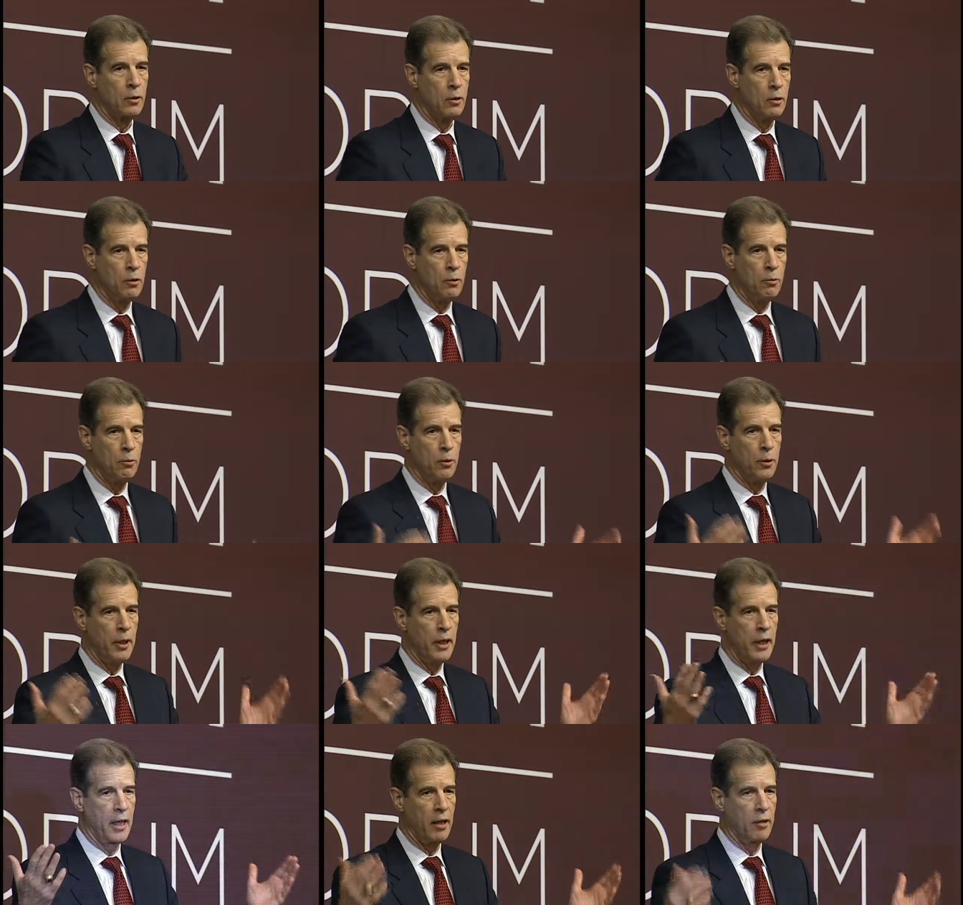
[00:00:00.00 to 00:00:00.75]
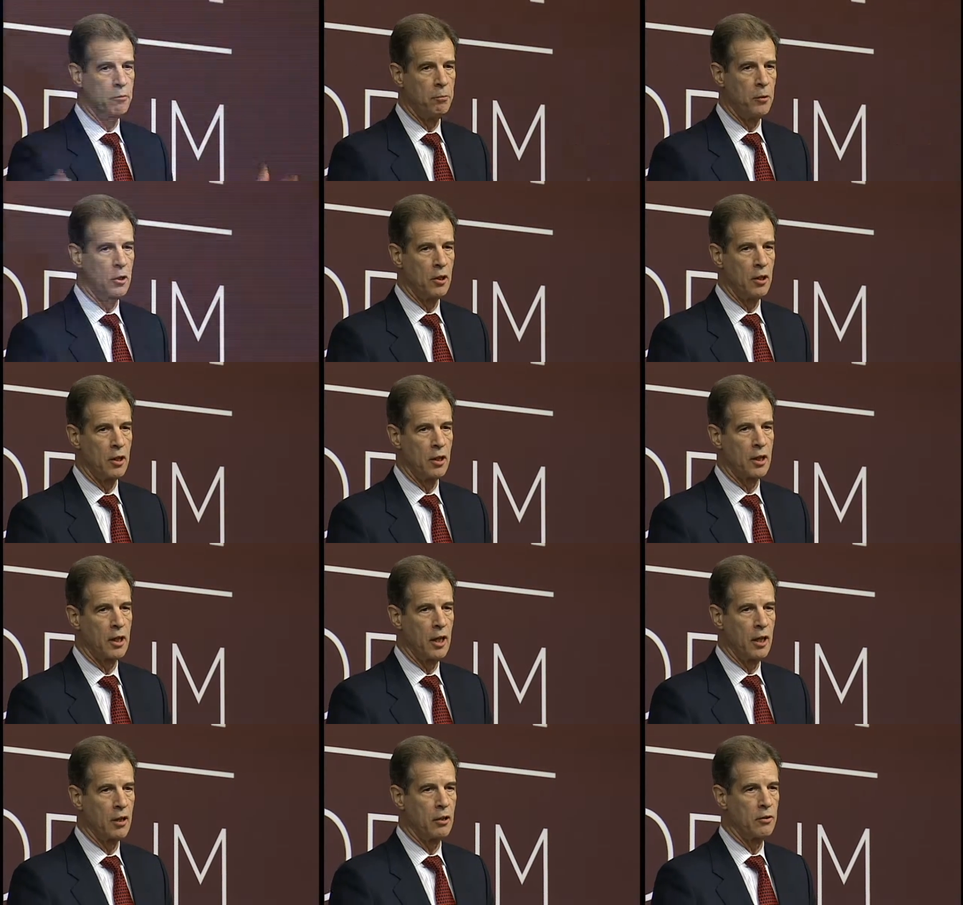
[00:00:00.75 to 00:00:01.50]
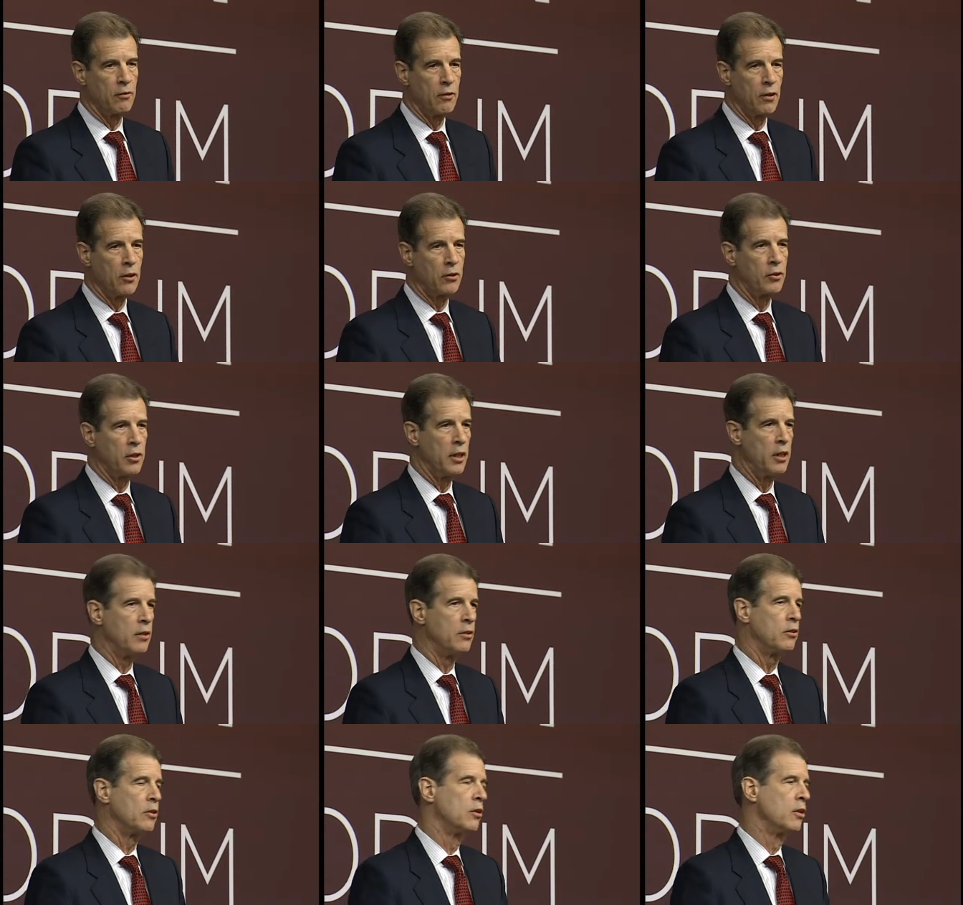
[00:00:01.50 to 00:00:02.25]
We have more
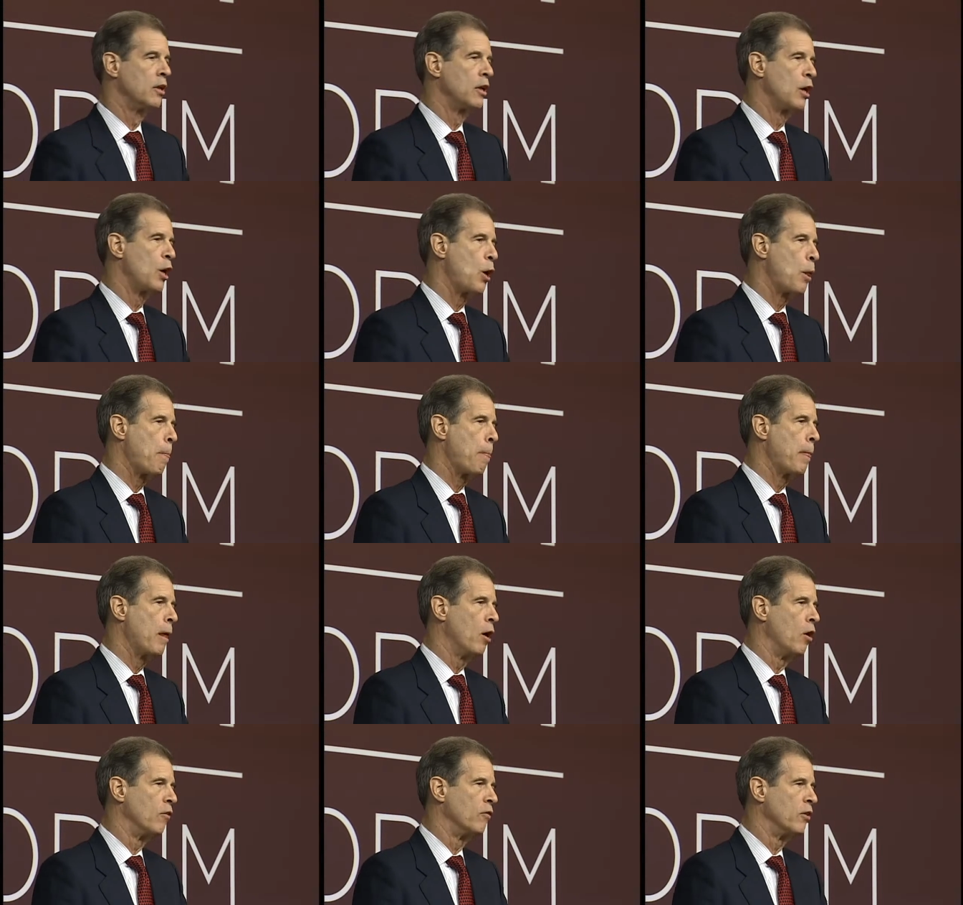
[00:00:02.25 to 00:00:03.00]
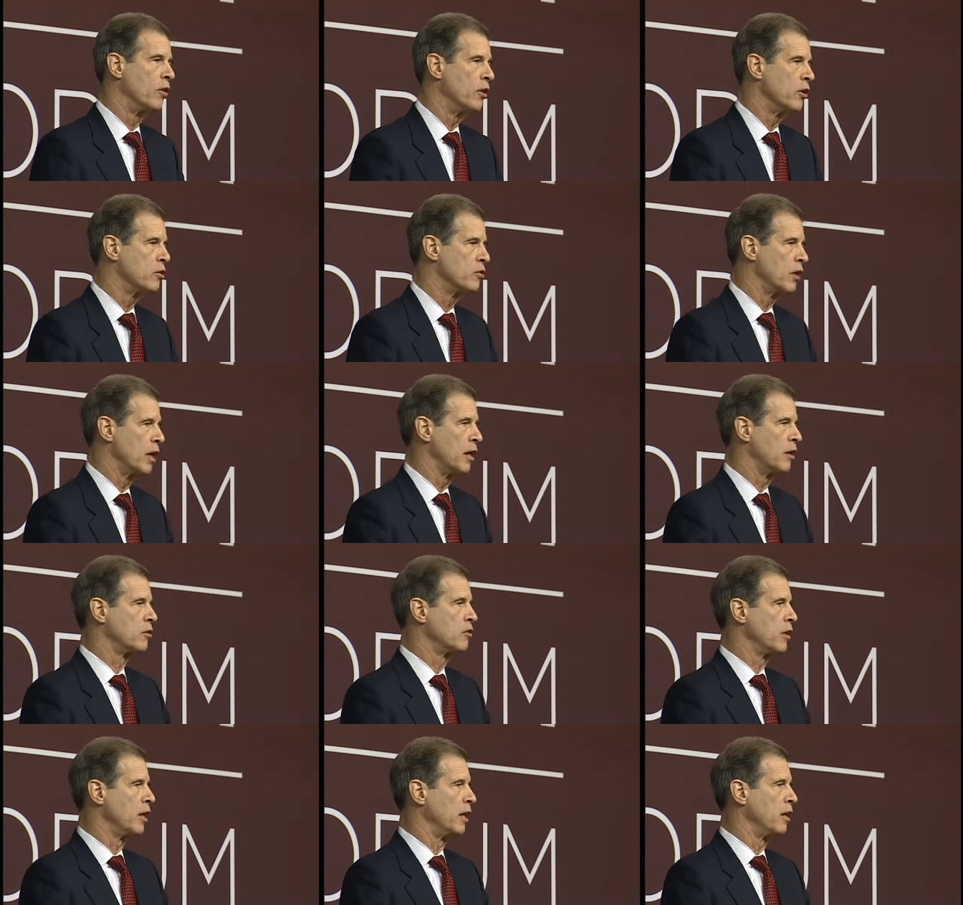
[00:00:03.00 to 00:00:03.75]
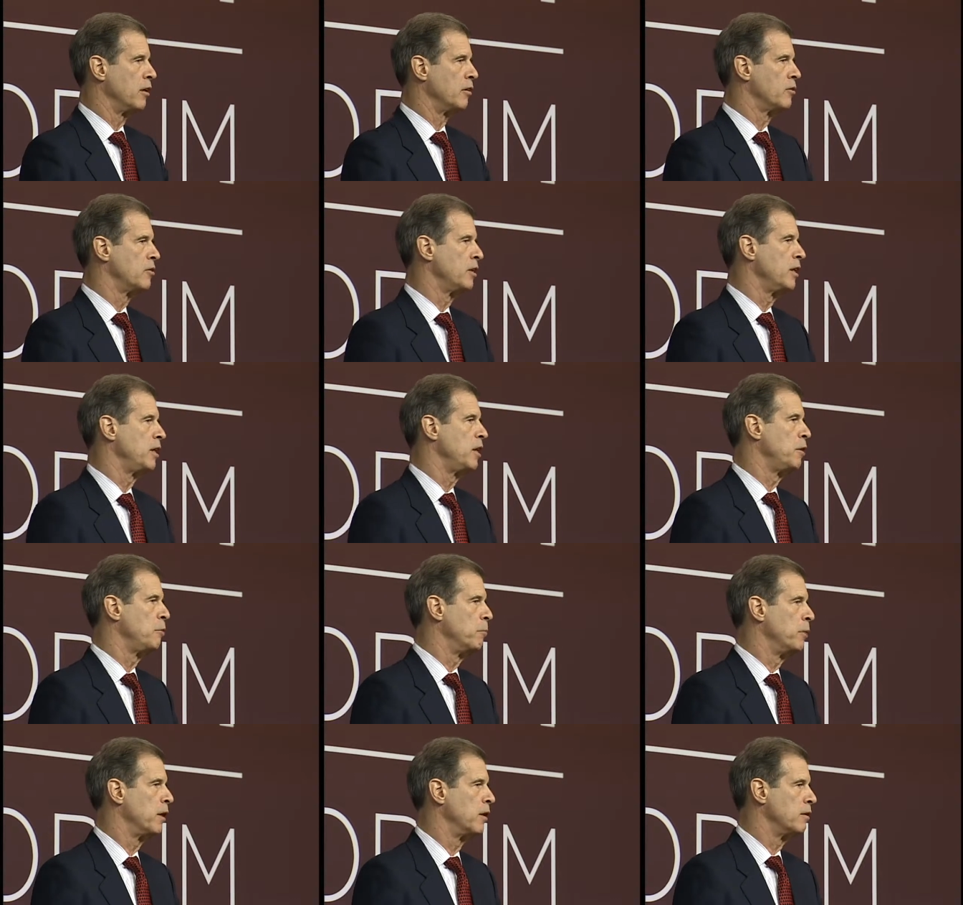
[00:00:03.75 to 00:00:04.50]
controversies over the South China Sea,
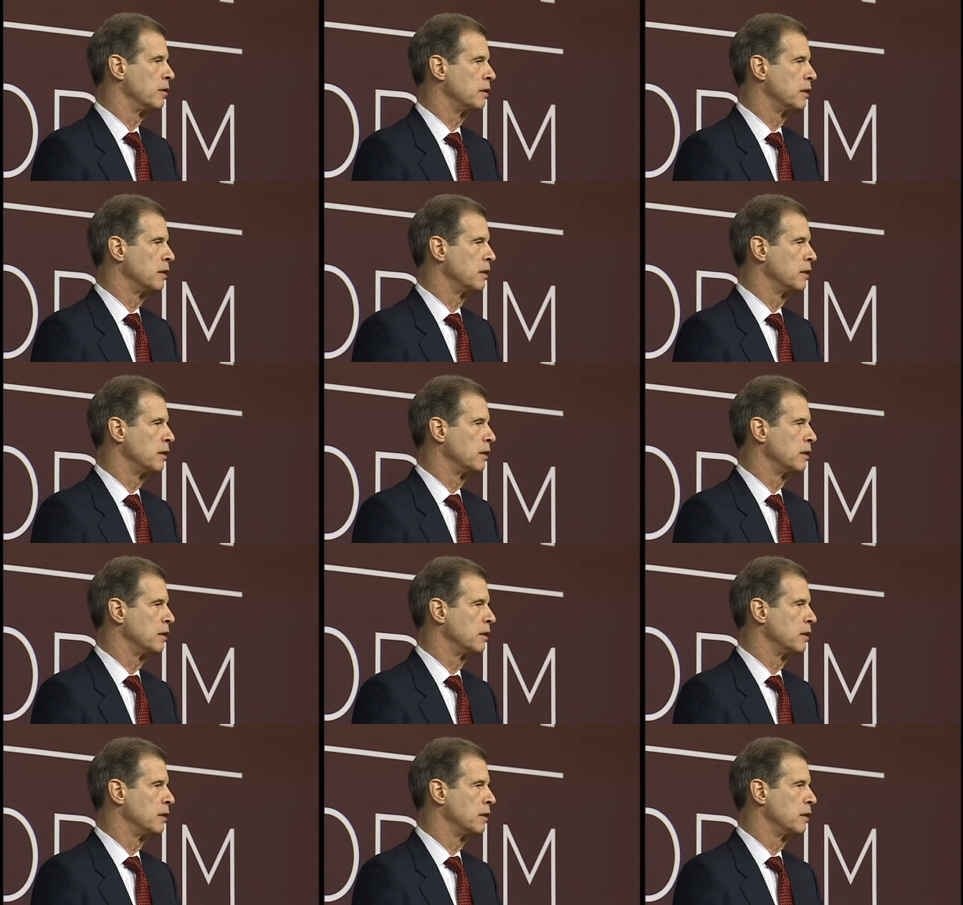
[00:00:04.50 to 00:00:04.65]
but